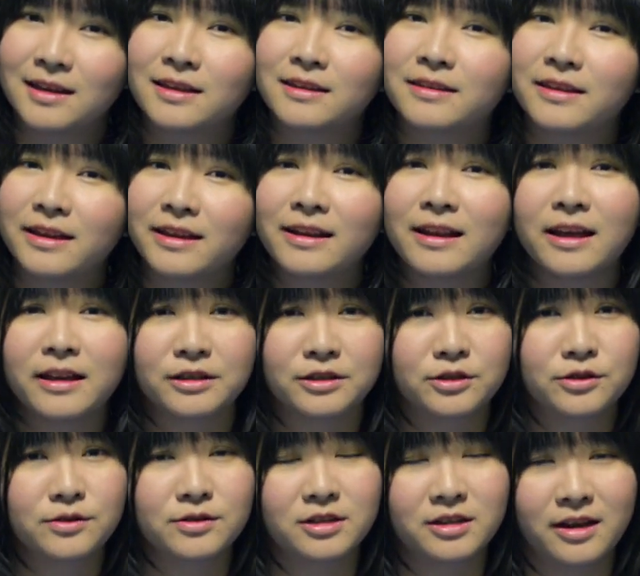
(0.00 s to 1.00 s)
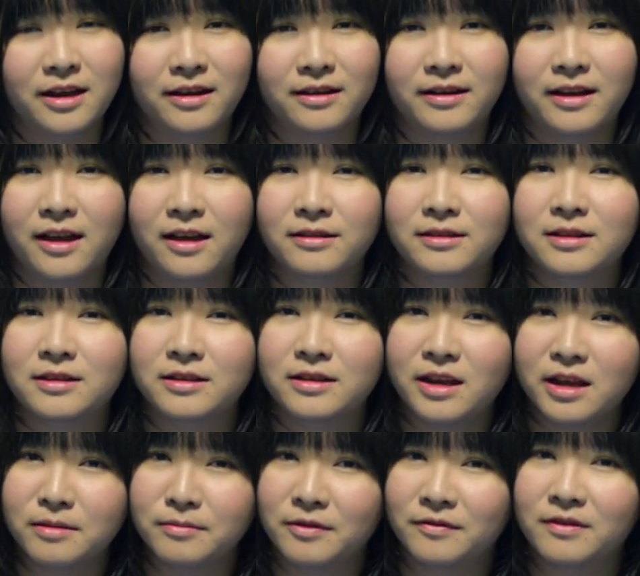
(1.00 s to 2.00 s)
they like to shout out the
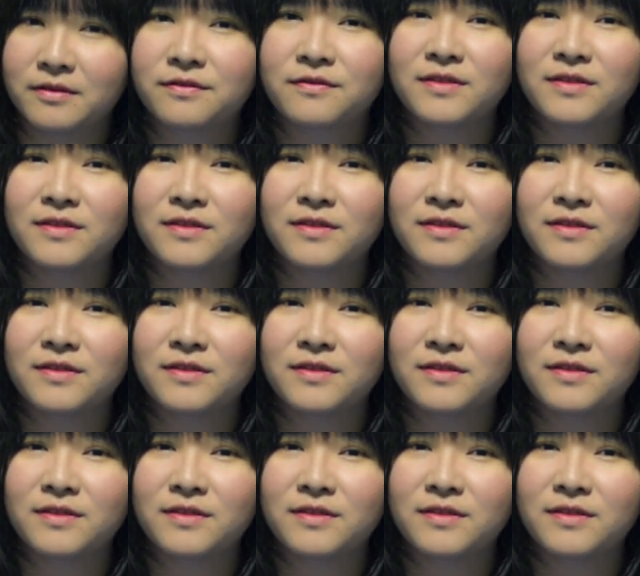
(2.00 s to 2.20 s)
name of the